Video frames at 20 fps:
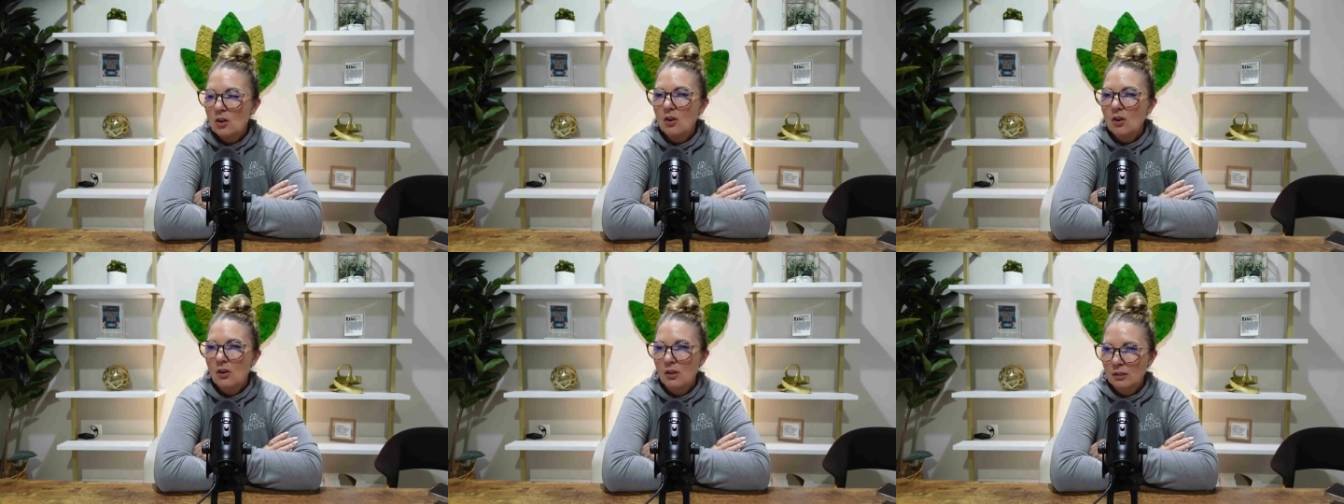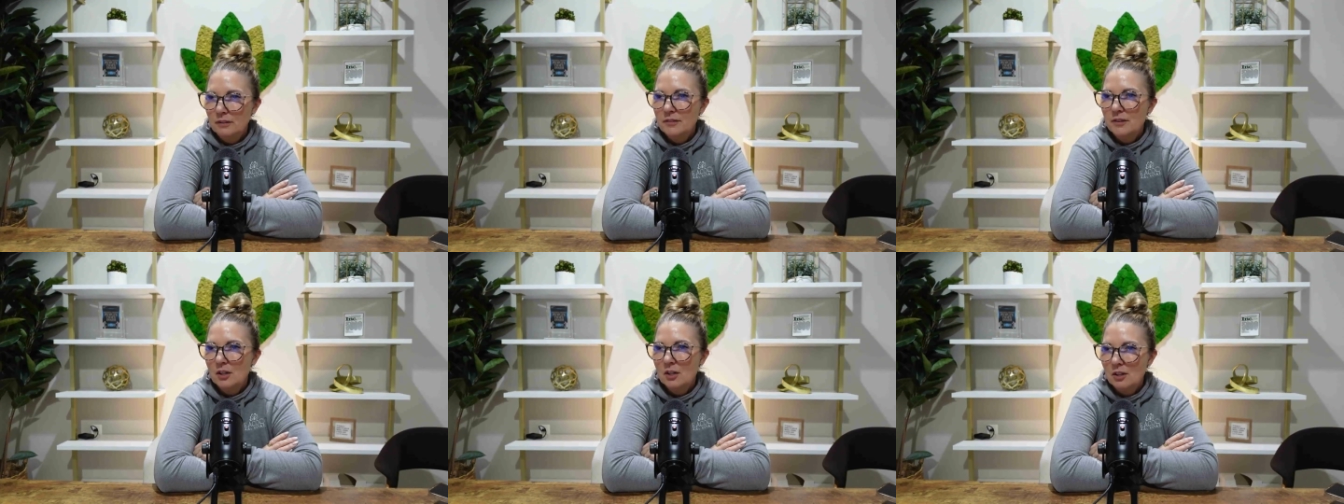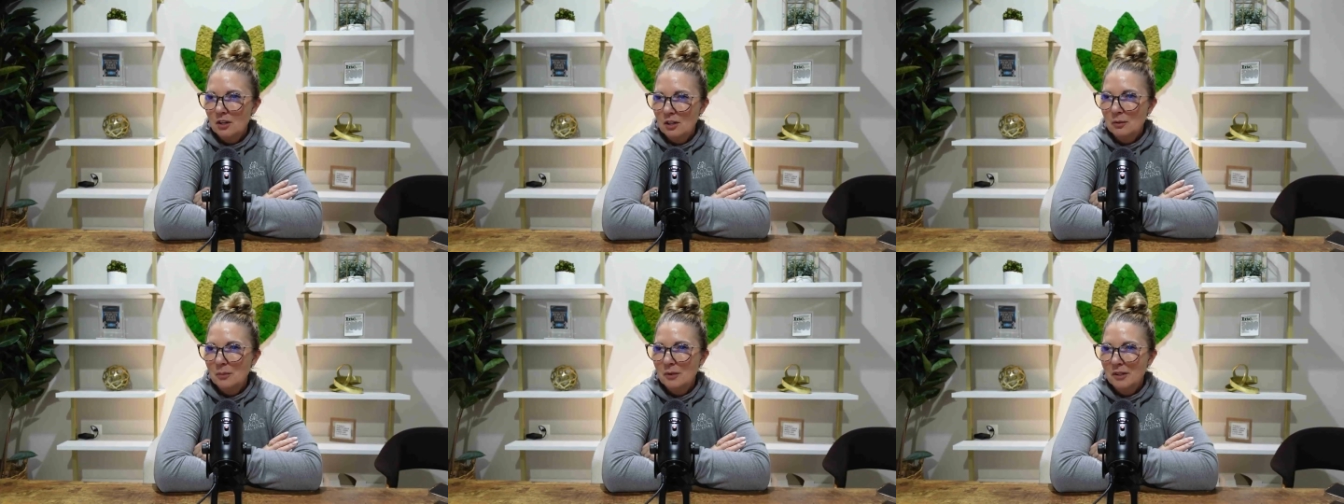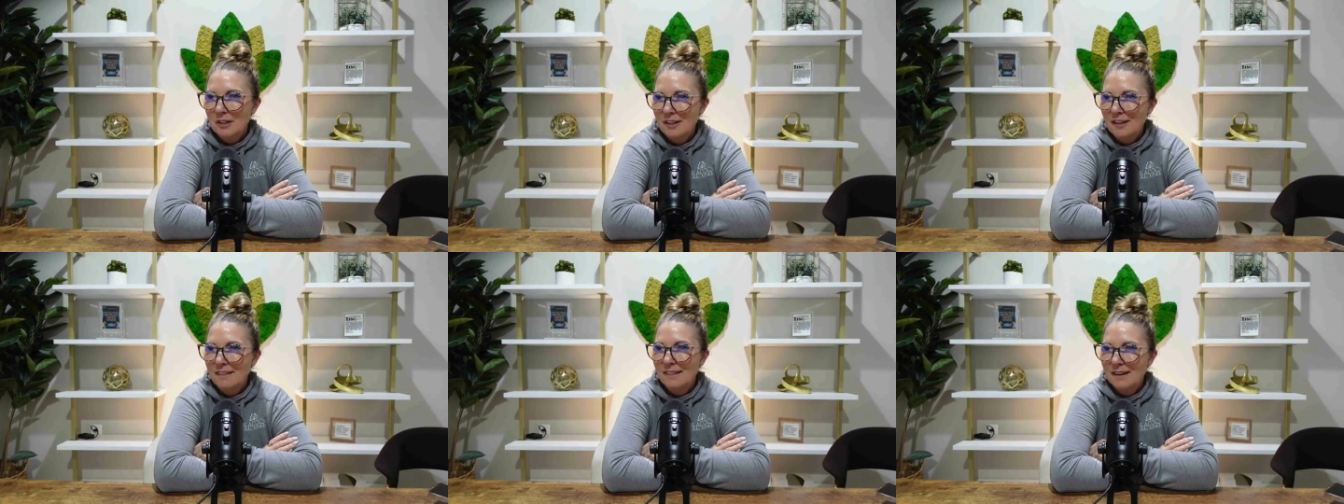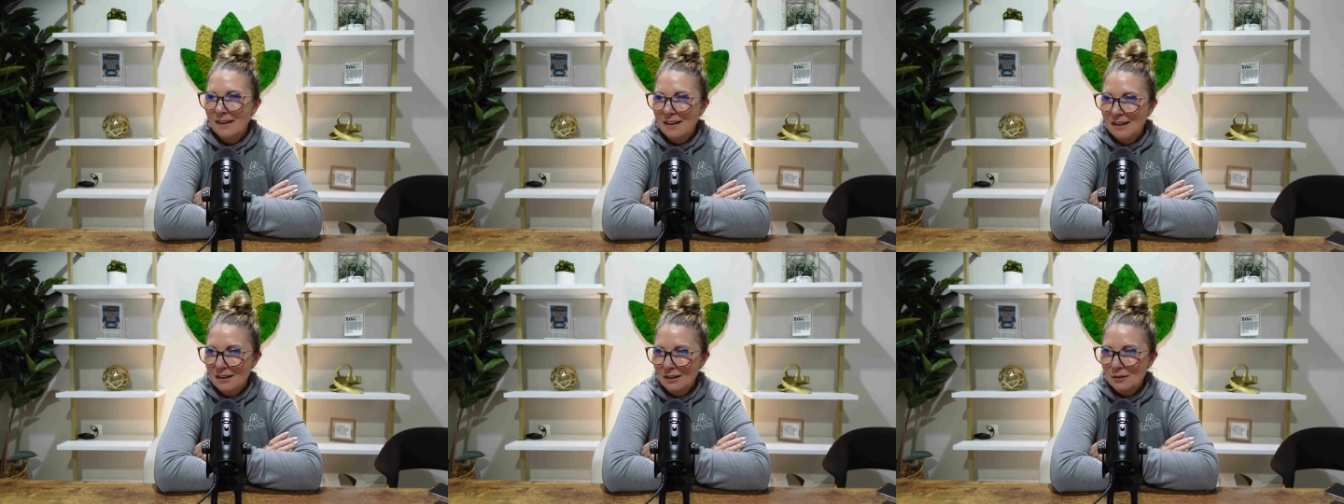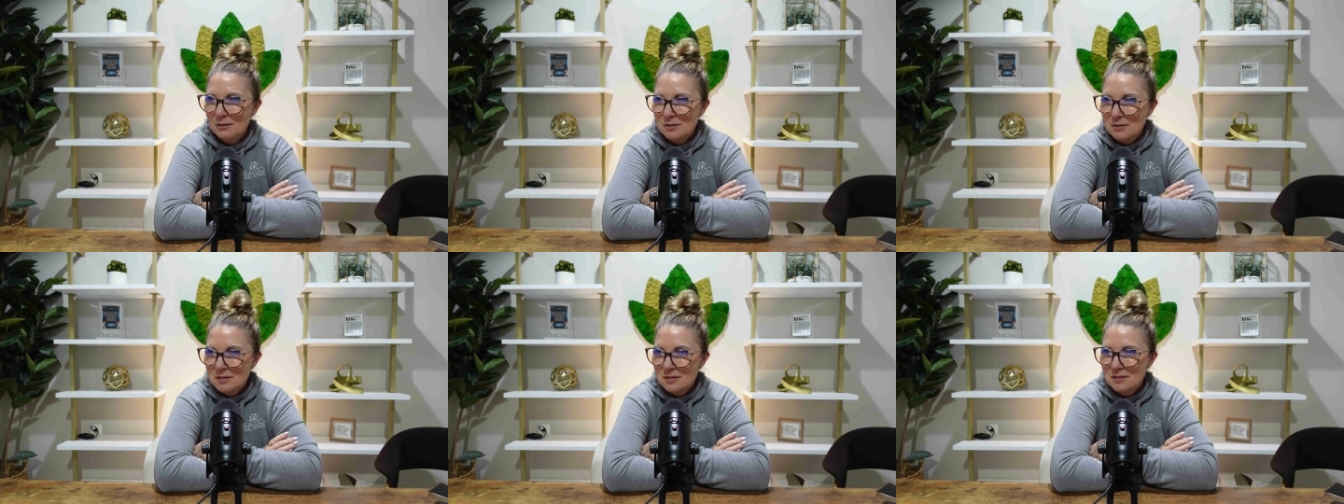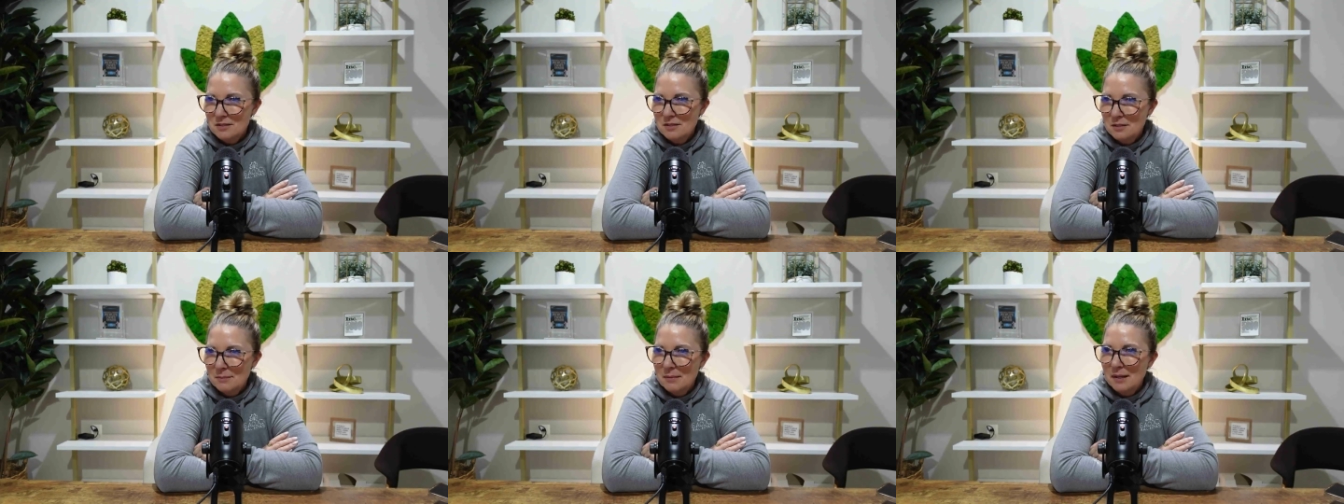all of the carpet in the
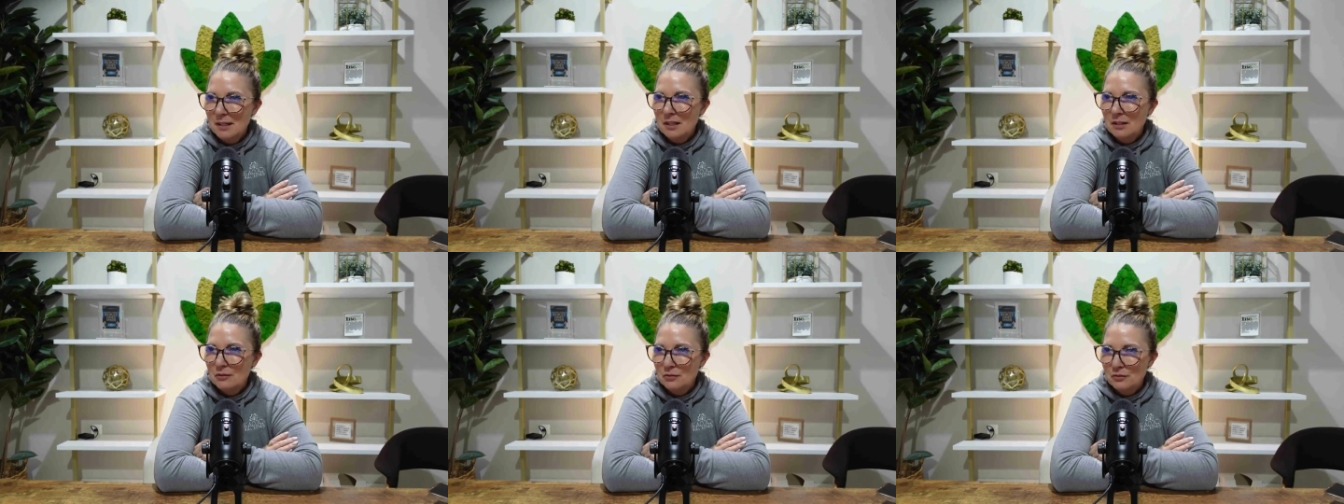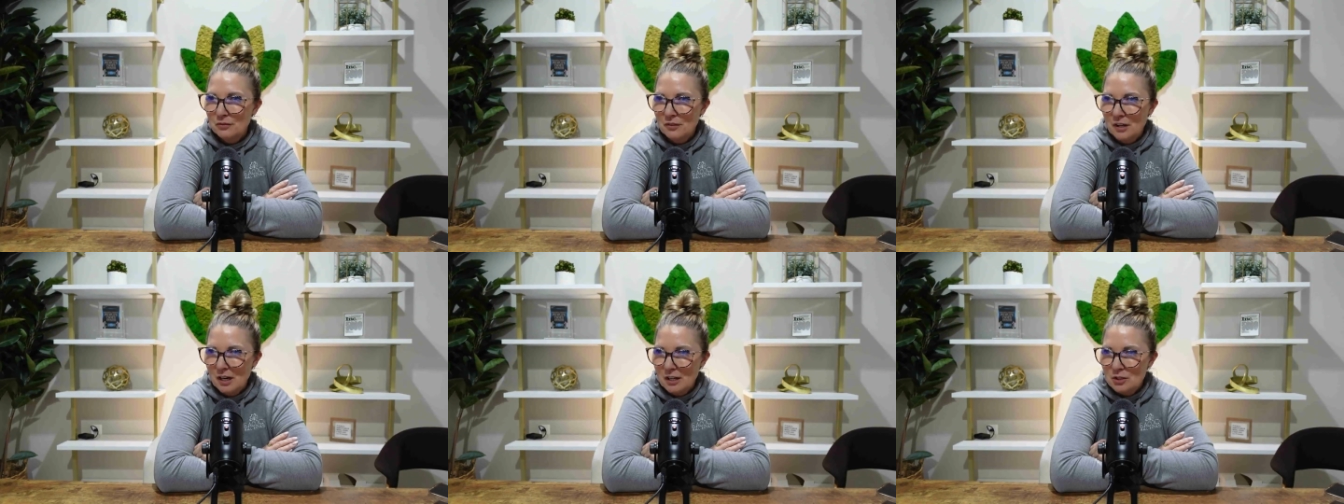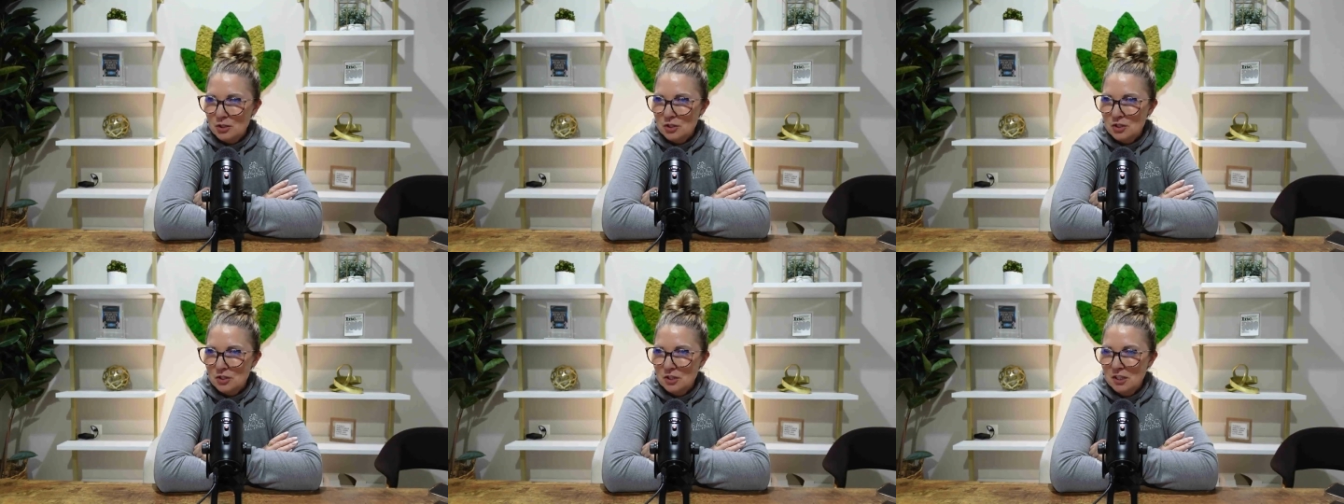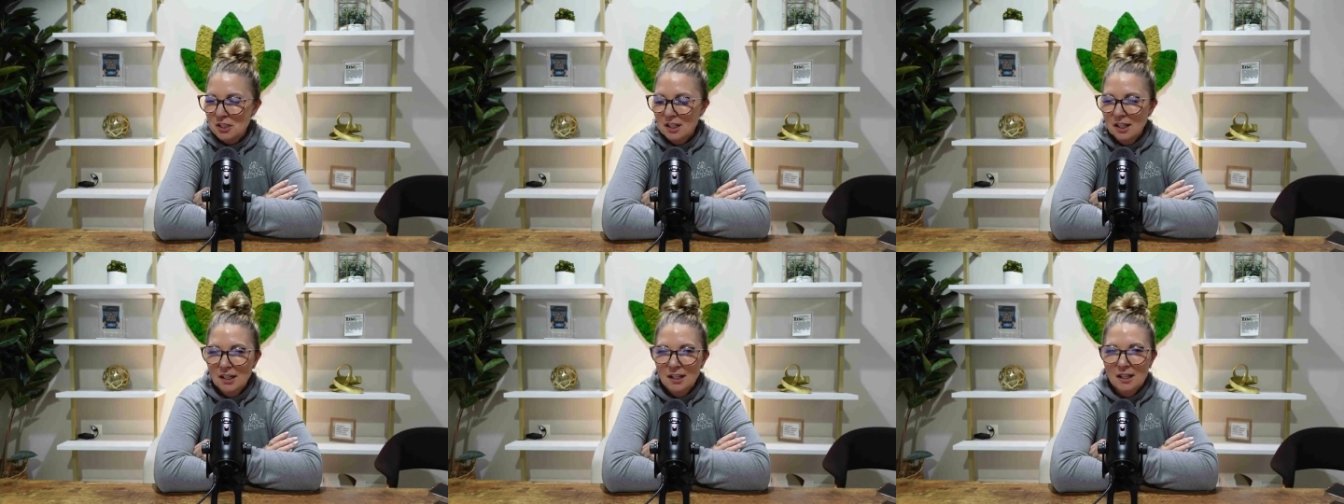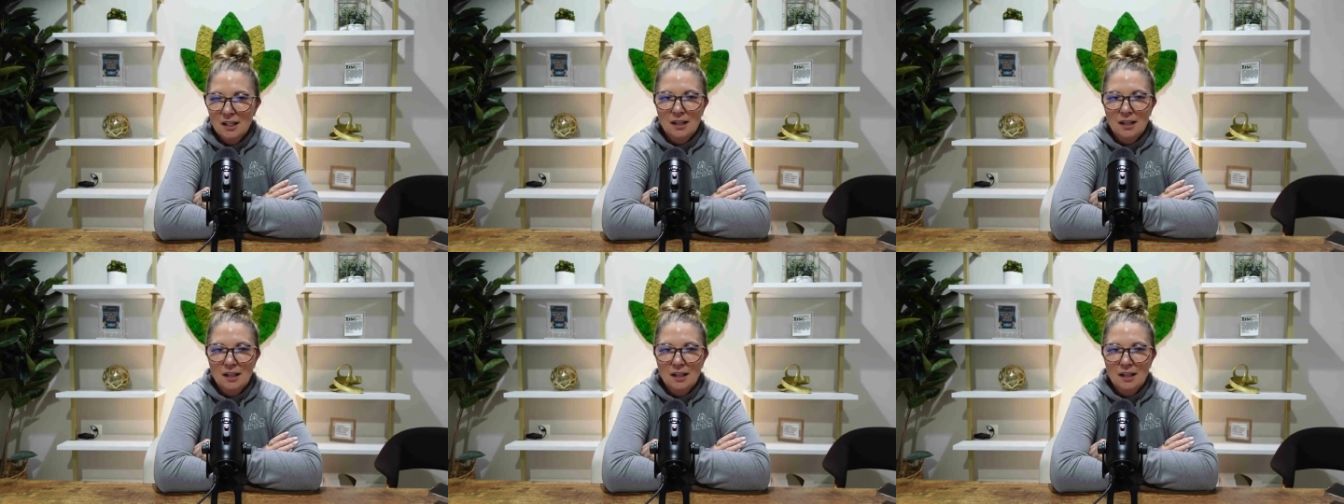house to make it fresh mm-hmm